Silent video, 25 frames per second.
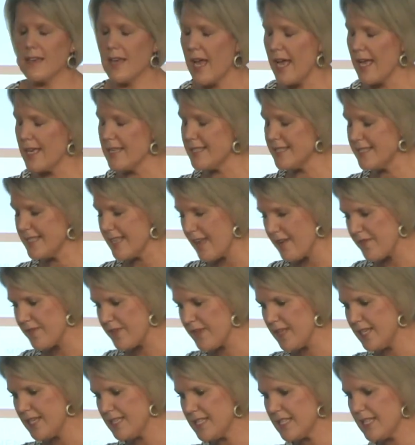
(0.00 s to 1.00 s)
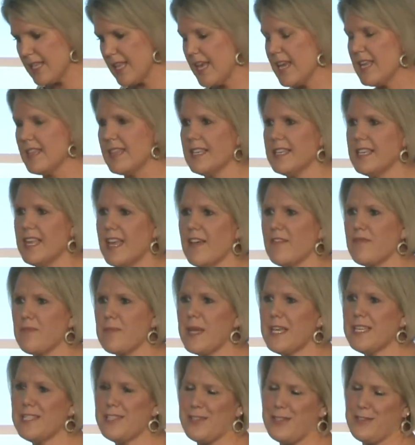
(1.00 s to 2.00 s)
I safely delayed the day of
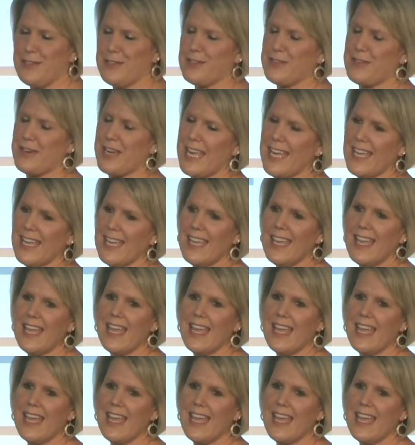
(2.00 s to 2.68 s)
my surgery,